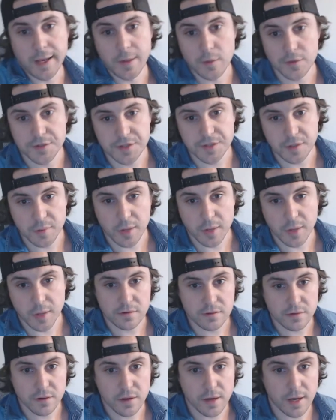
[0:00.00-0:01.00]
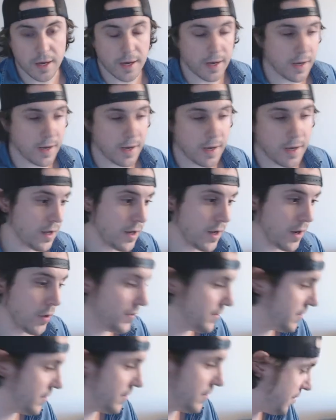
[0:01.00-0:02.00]
Hey, what's up, guys? Uh, I
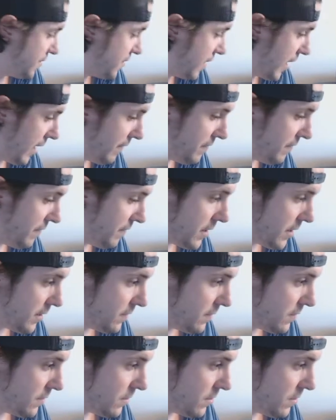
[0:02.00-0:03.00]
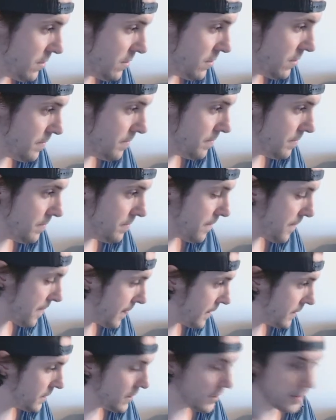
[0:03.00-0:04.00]
was gonna save this
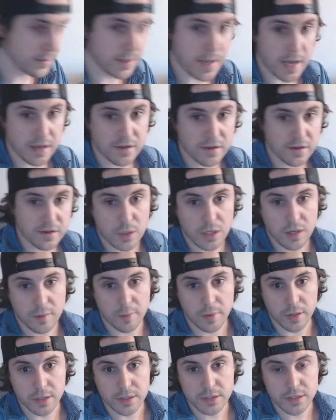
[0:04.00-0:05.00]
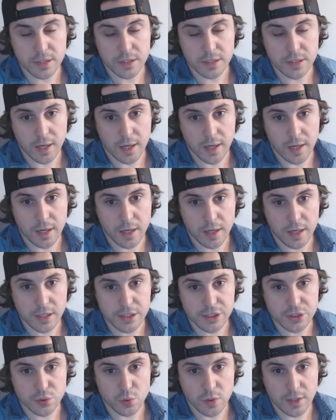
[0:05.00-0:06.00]
till next week, but uh,
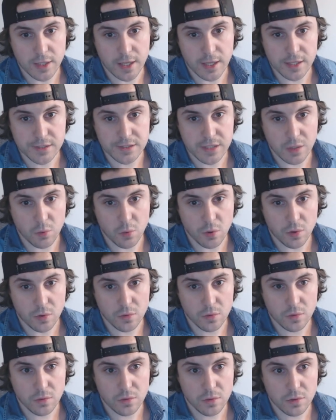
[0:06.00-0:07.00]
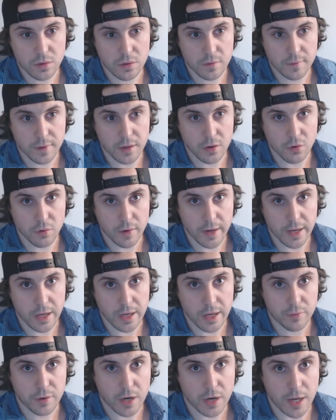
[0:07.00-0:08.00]
I just realized I won't be
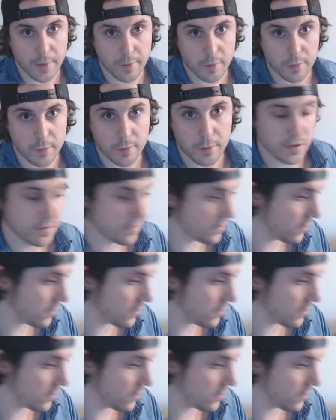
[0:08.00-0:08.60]
around probably.